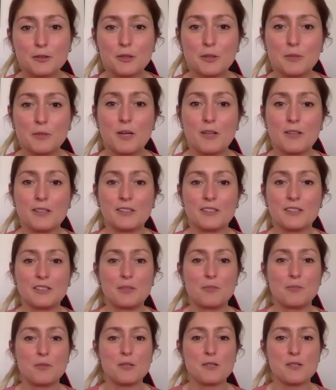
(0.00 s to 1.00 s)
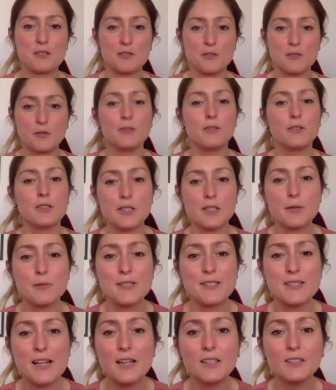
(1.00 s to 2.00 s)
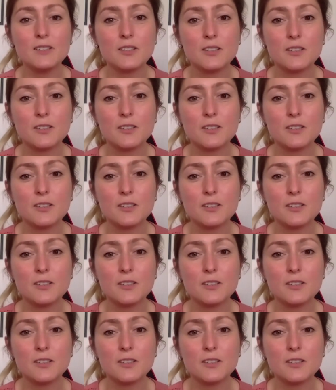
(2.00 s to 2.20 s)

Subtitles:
the marketing person. Do you agree with that?